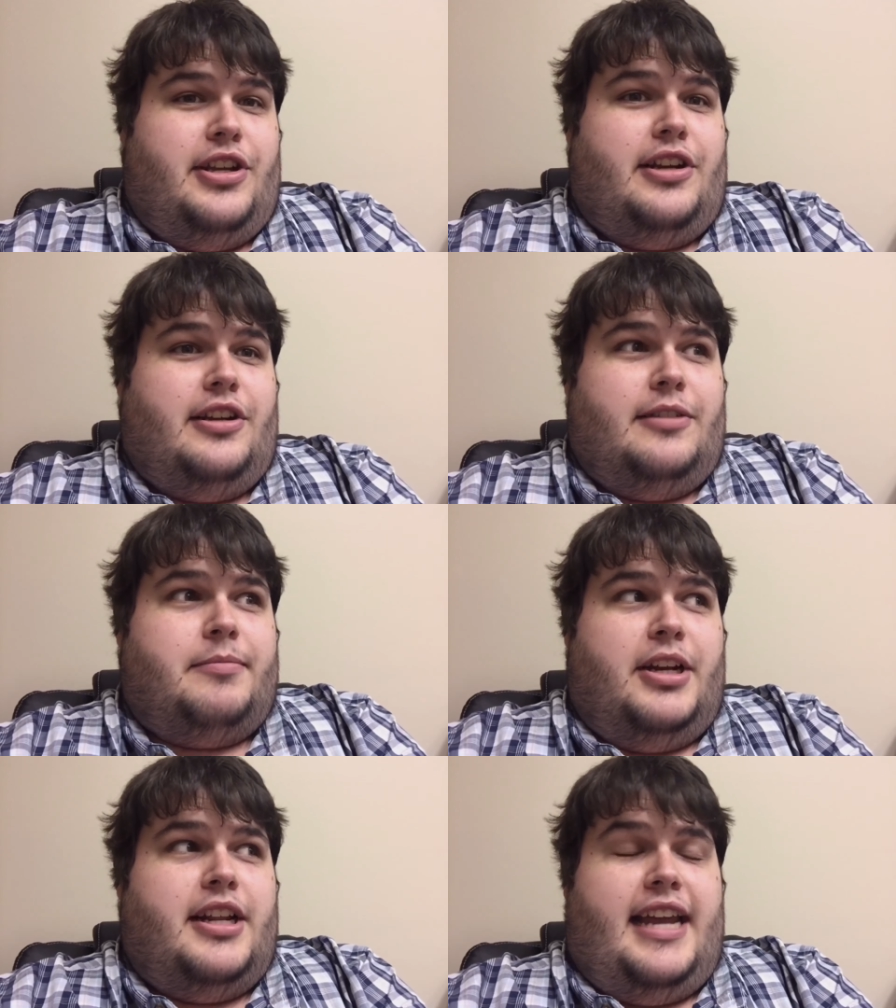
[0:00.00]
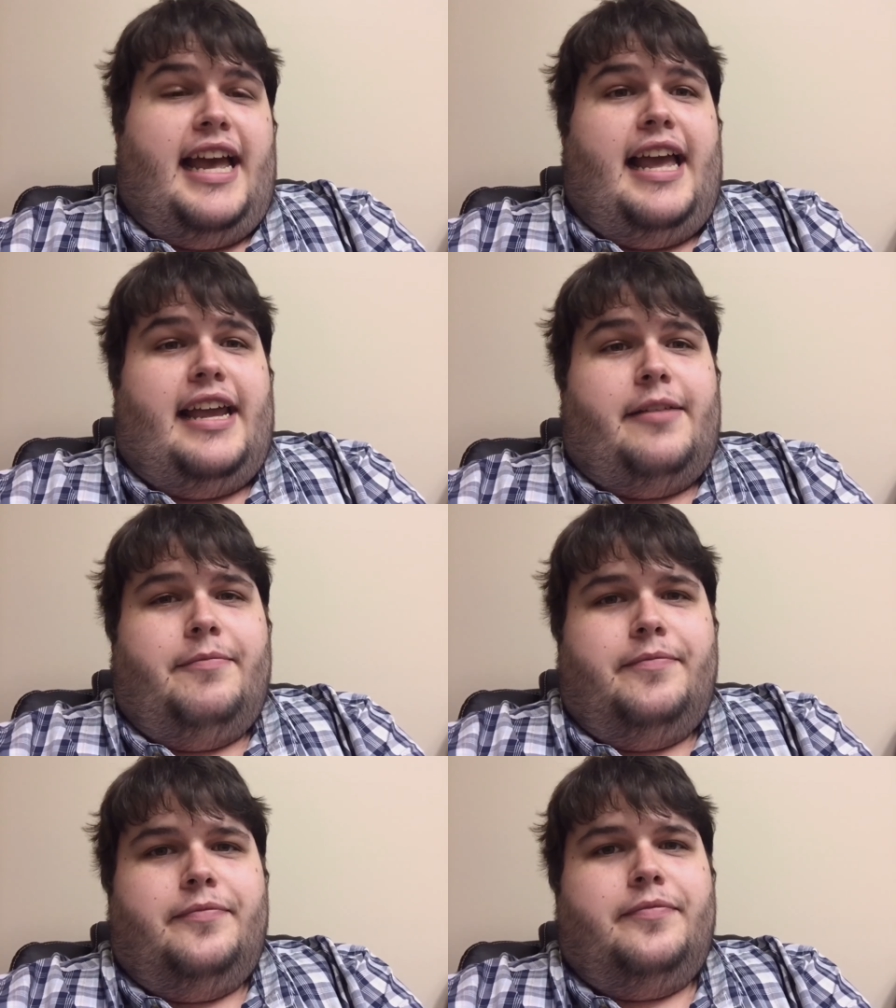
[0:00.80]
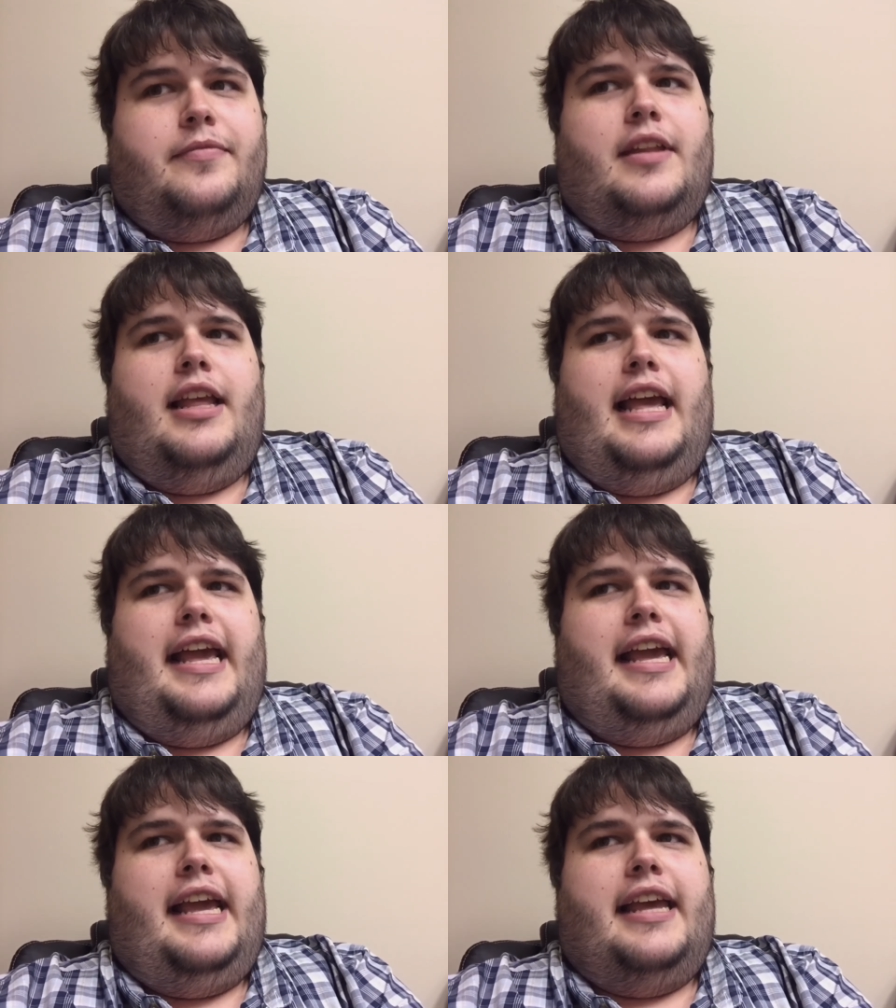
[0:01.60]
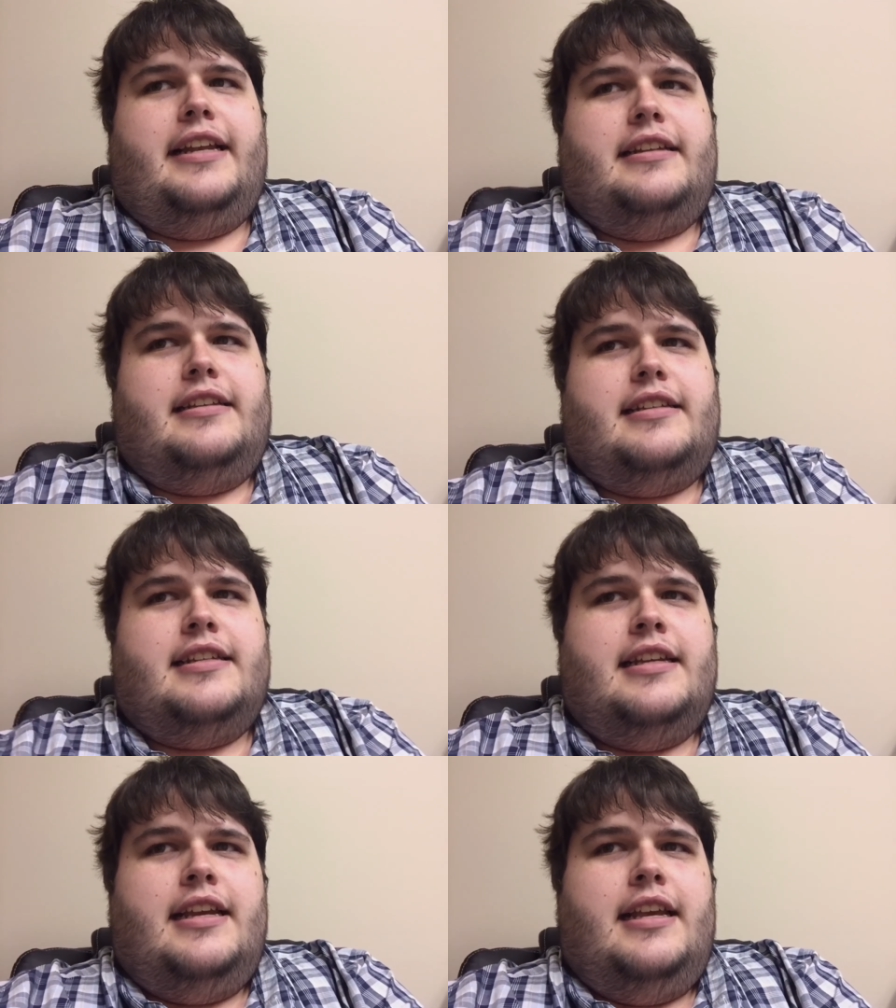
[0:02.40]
You're gonna die." And